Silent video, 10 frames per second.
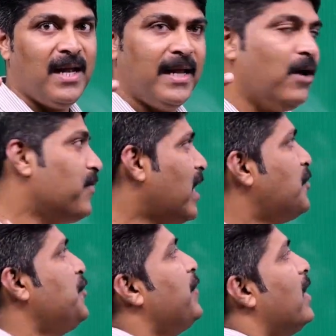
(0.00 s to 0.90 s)
Now we are
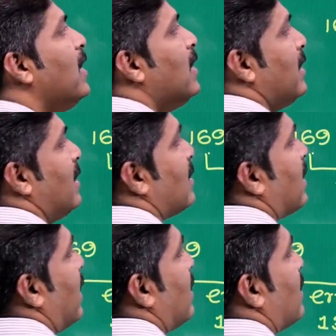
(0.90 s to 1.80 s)
sure that is
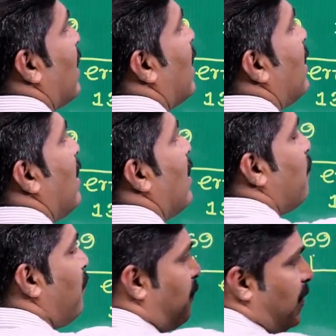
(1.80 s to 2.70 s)
greater than
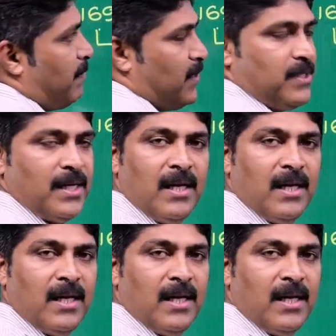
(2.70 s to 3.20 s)
50%.